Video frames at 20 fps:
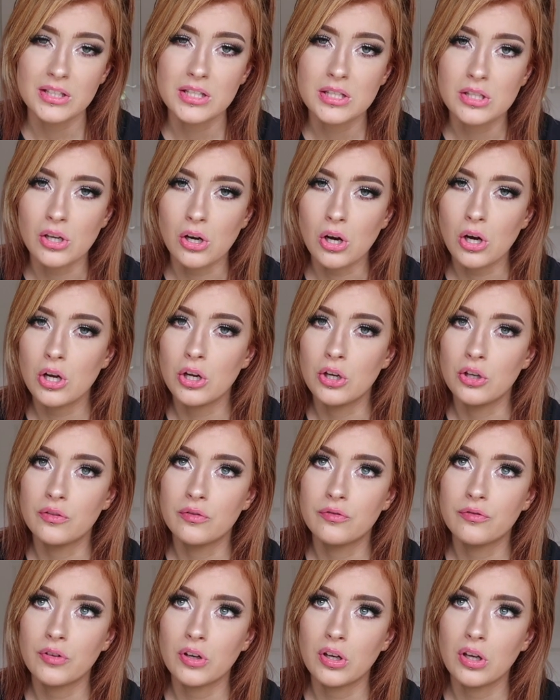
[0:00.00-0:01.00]
sort
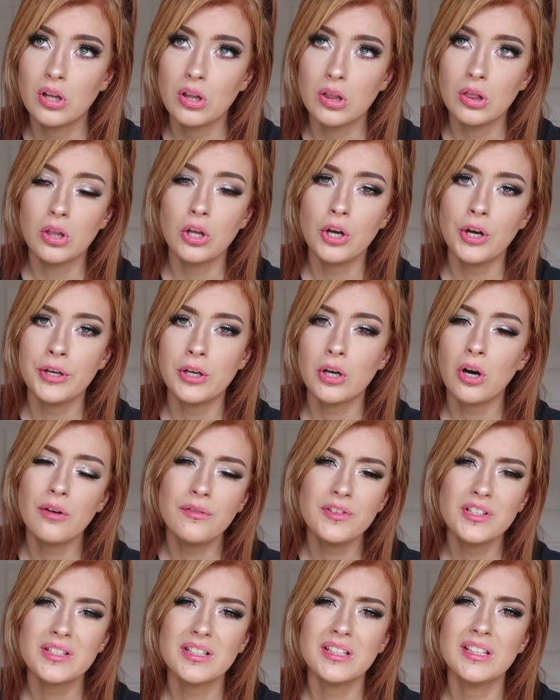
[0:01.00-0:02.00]
of learn.
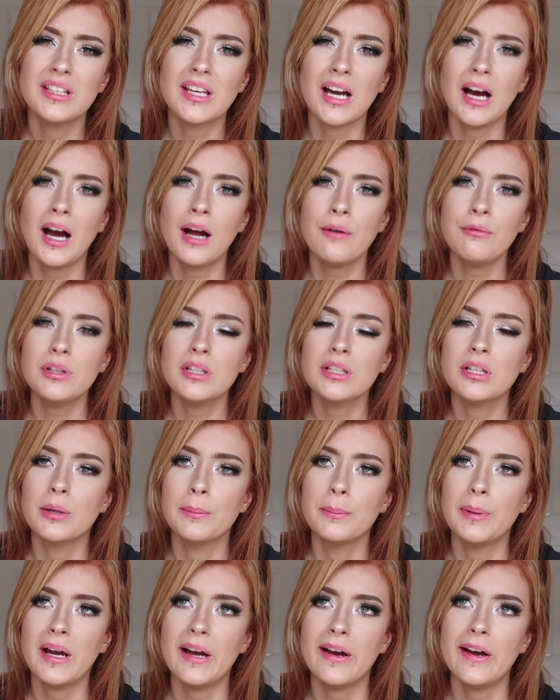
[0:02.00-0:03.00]
Obviously you can't really
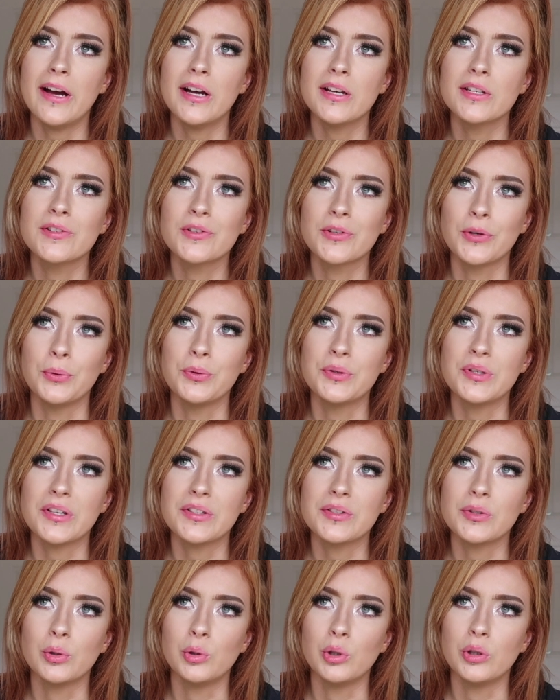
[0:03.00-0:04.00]
compare a scooter
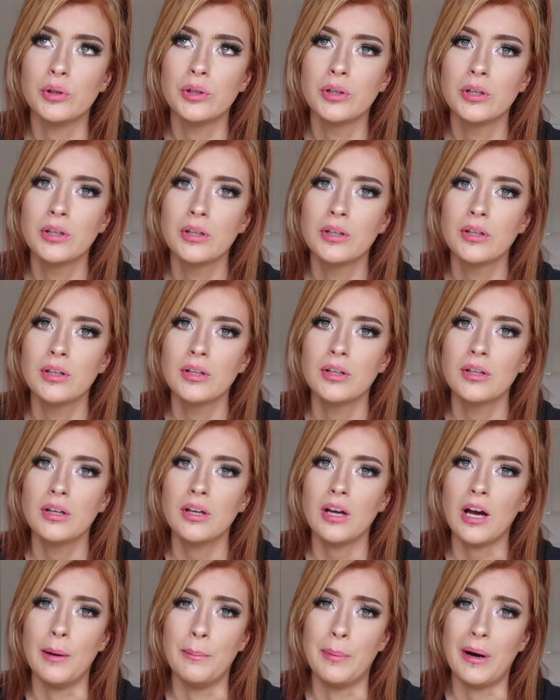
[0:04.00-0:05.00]
to
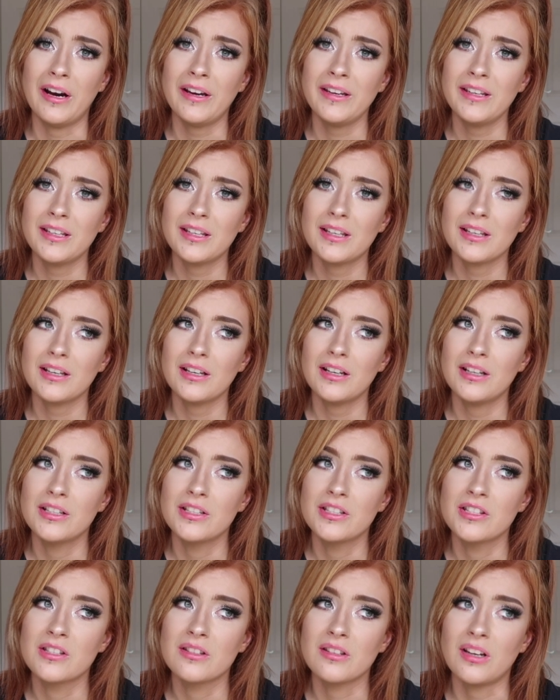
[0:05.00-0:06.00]
a bike
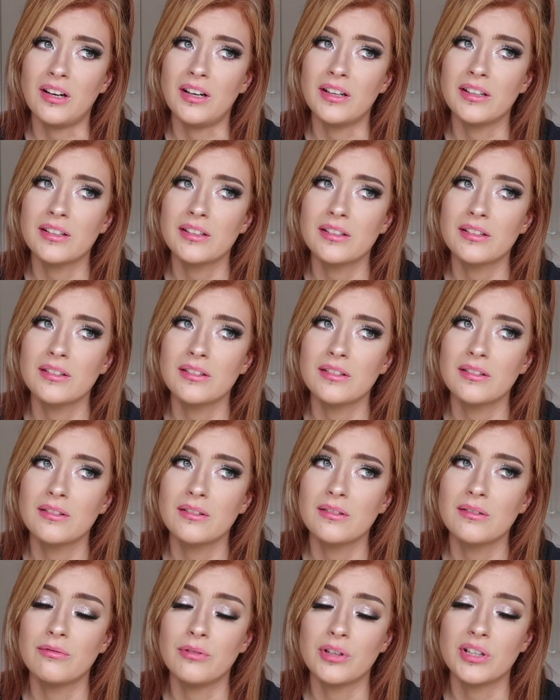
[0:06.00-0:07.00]
as like
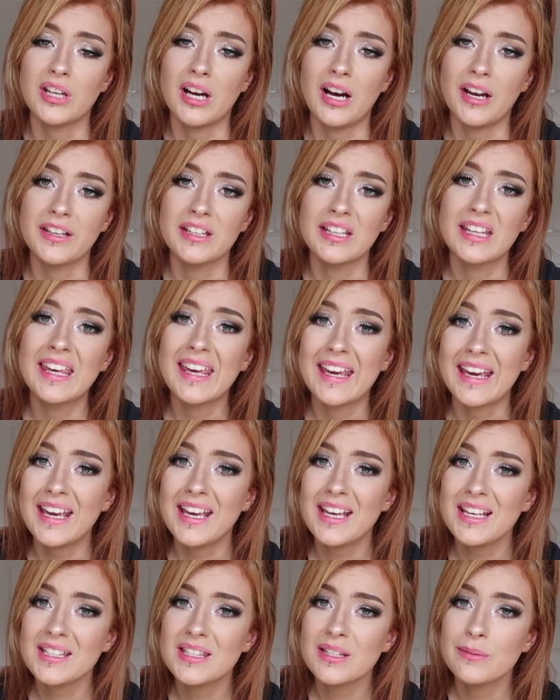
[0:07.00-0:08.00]
regarding
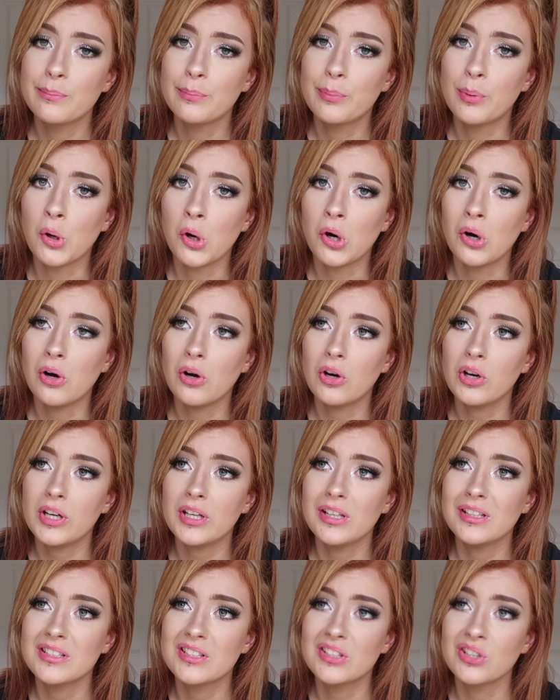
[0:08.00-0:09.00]
gears, but
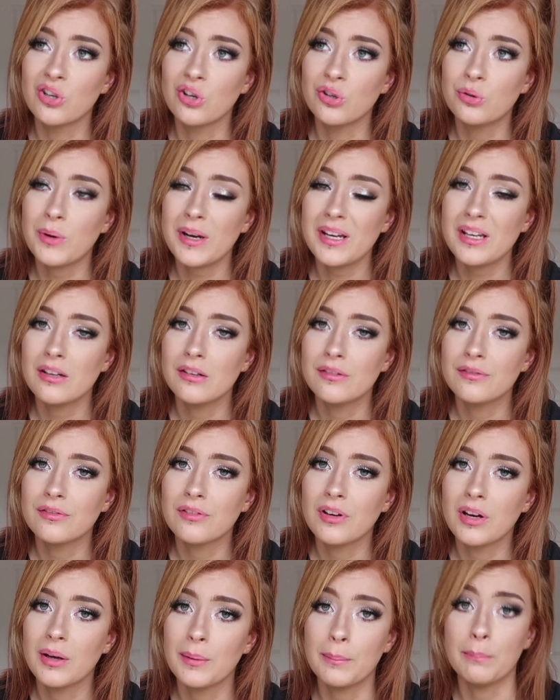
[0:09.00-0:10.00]
it's a good way of
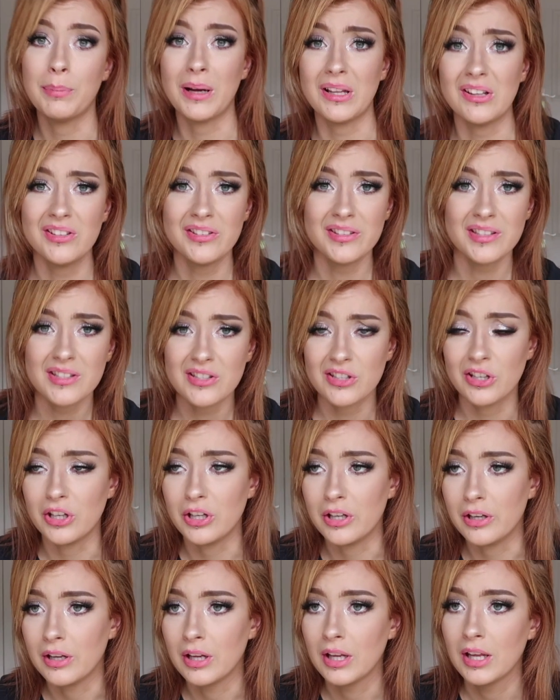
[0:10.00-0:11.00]
balance
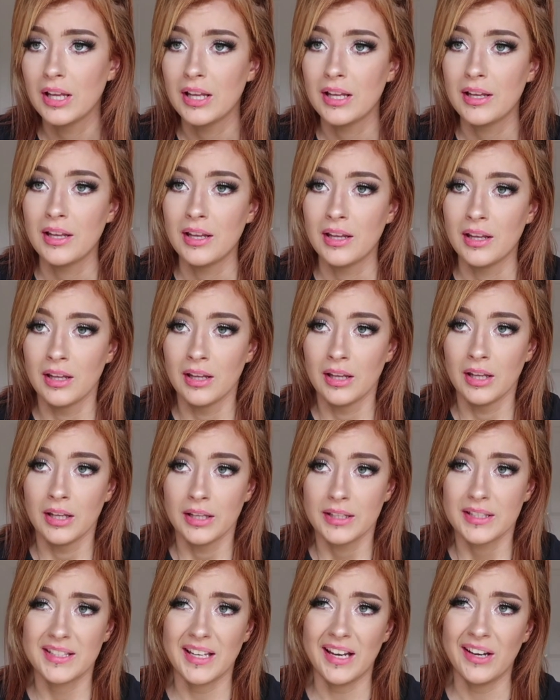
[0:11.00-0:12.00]
and
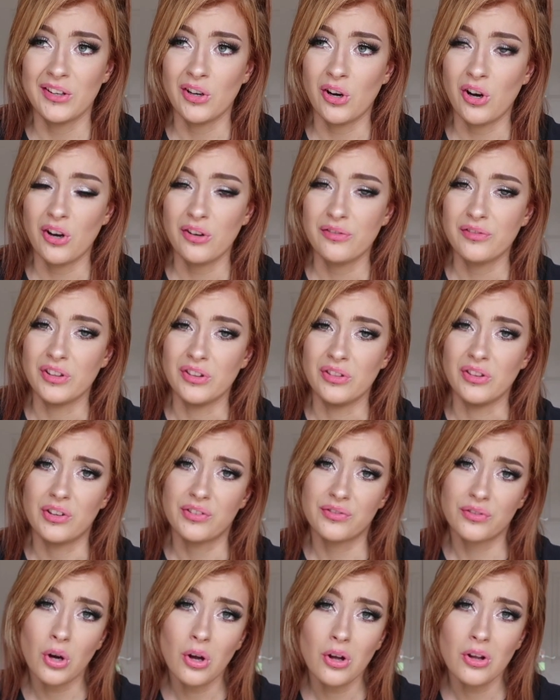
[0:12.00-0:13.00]
setting off and the
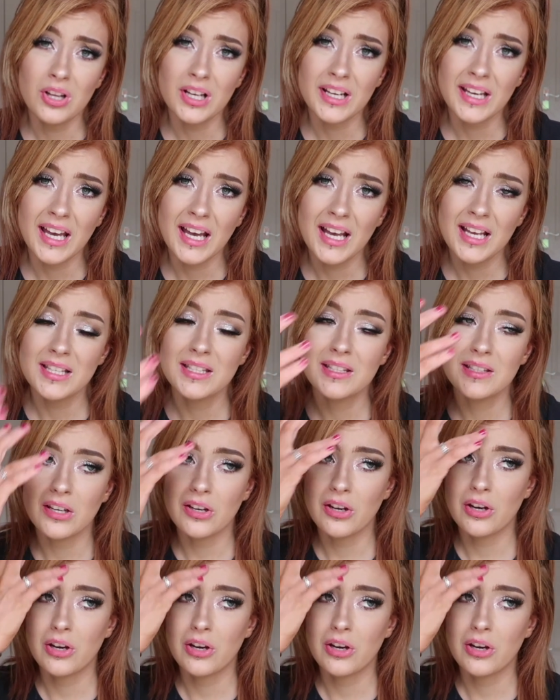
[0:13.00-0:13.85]
throttle, I guess.